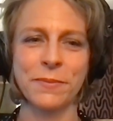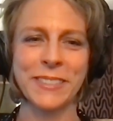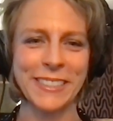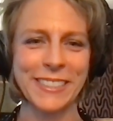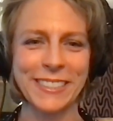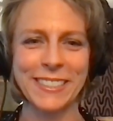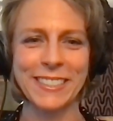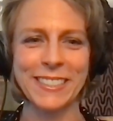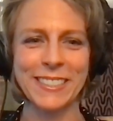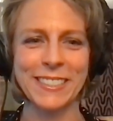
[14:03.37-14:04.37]

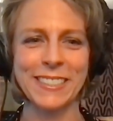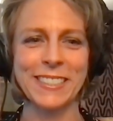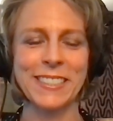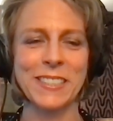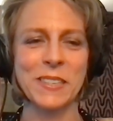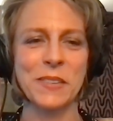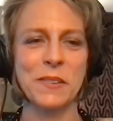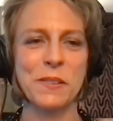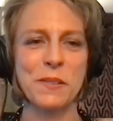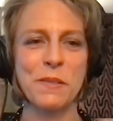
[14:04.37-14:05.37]

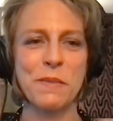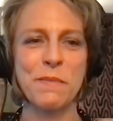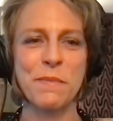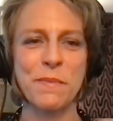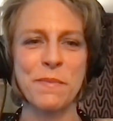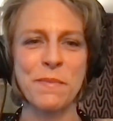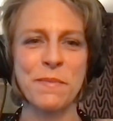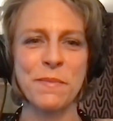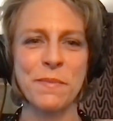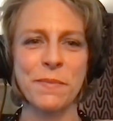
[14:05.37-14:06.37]

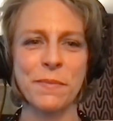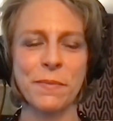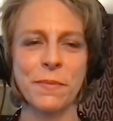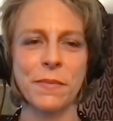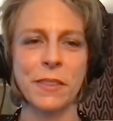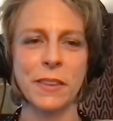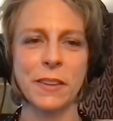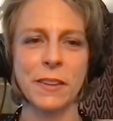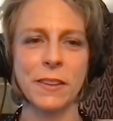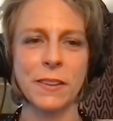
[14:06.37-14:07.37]

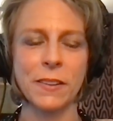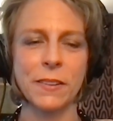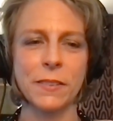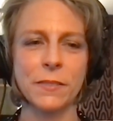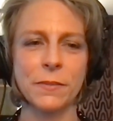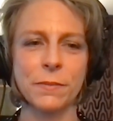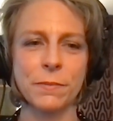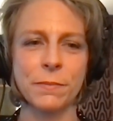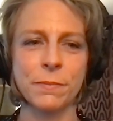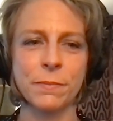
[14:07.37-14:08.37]

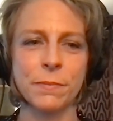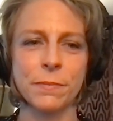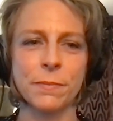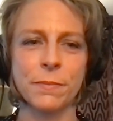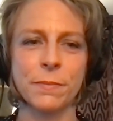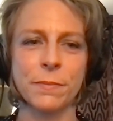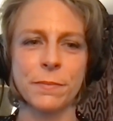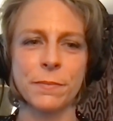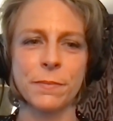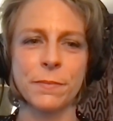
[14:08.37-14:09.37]

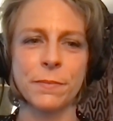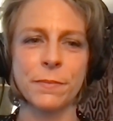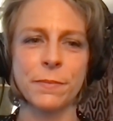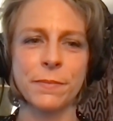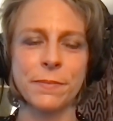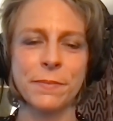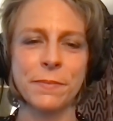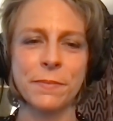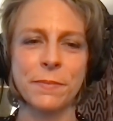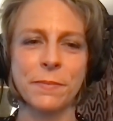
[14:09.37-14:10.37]

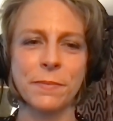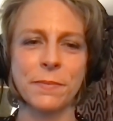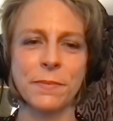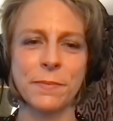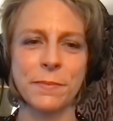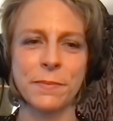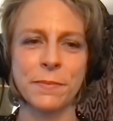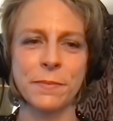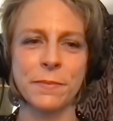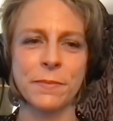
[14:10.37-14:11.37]
[no speech]